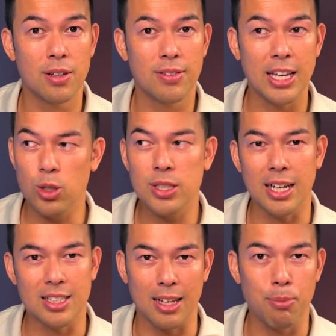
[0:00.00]
They use
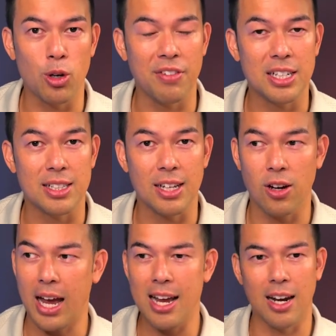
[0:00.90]
that as like motivation. They
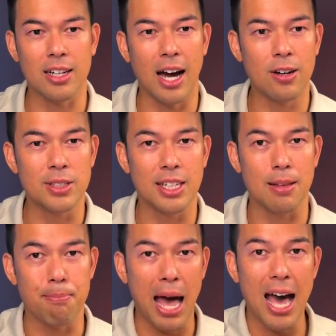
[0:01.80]
go, hey, like, I don't see the
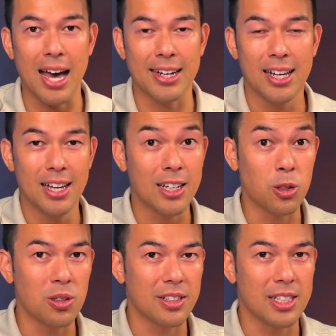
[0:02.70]
bad in
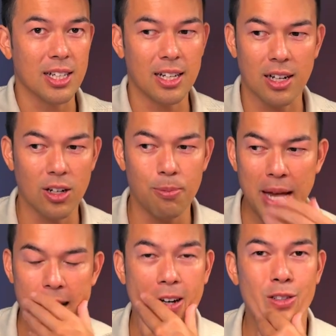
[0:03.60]
all of this. I, I go,
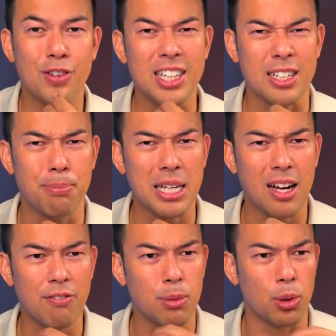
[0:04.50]
man, I was feeling a bit
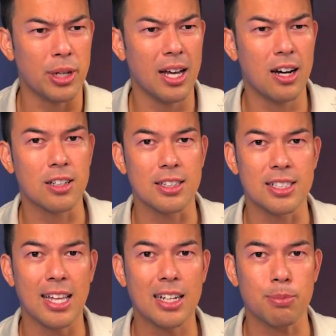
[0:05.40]
comfortable. Now I've got this
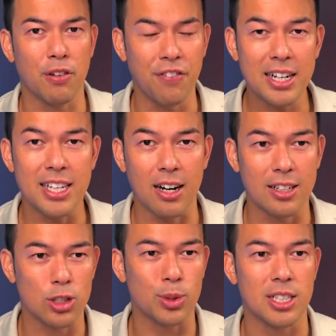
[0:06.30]
tax bill. Fuck yeah, I'm
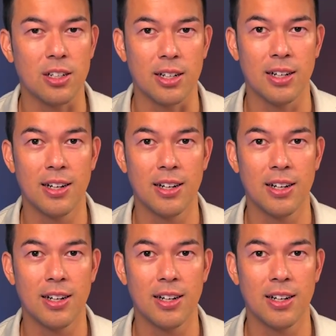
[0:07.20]
going to switch it on.